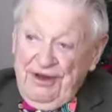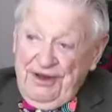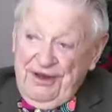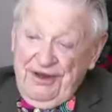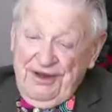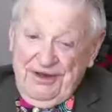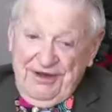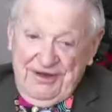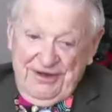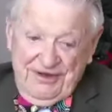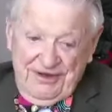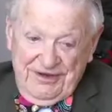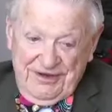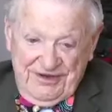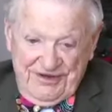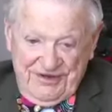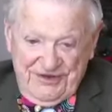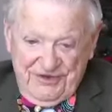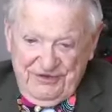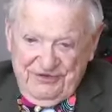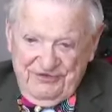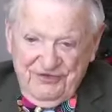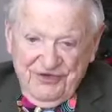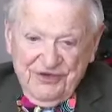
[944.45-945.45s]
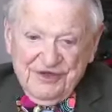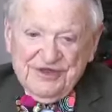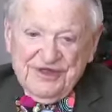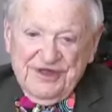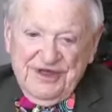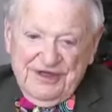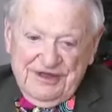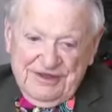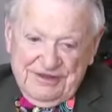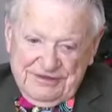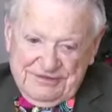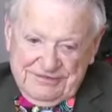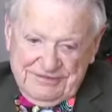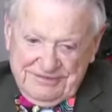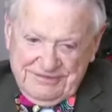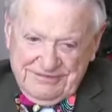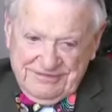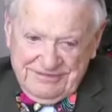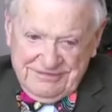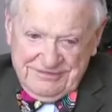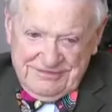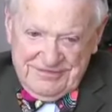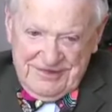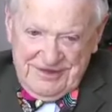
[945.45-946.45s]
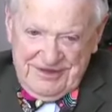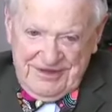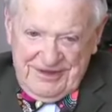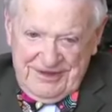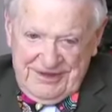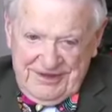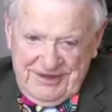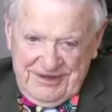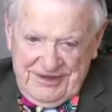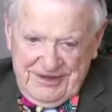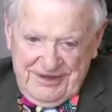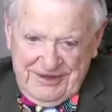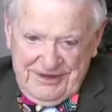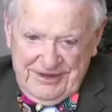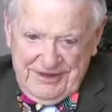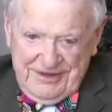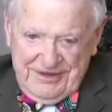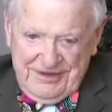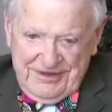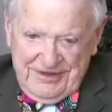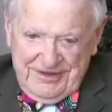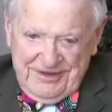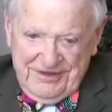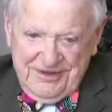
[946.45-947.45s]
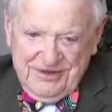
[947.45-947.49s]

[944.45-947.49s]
And he says, fill it out. Uh,